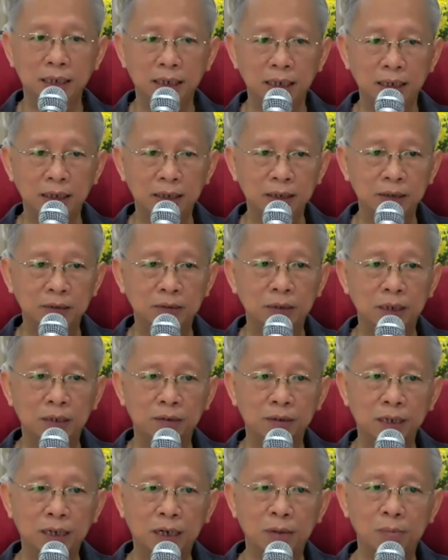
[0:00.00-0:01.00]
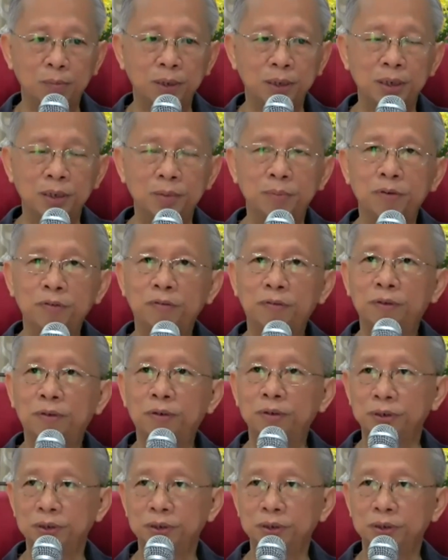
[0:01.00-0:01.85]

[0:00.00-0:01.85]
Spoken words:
and you have come here before,